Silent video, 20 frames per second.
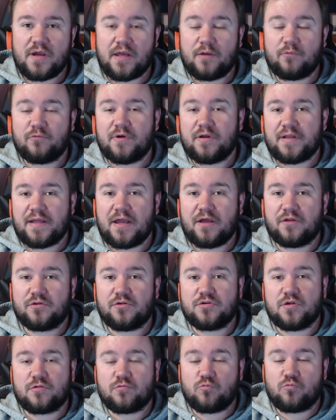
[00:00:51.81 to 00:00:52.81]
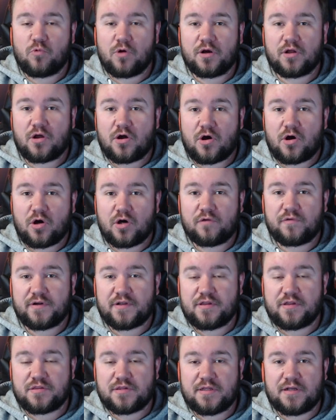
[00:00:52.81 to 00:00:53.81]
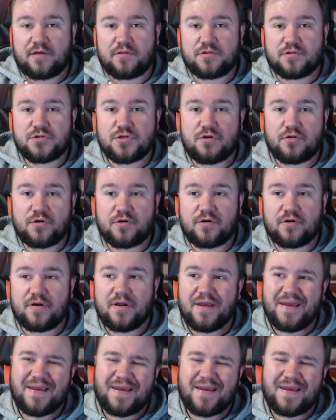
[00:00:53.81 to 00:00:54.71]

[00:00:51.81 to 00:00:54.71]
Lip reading: and went down to just one car for Ricky Stenhouse Jr.,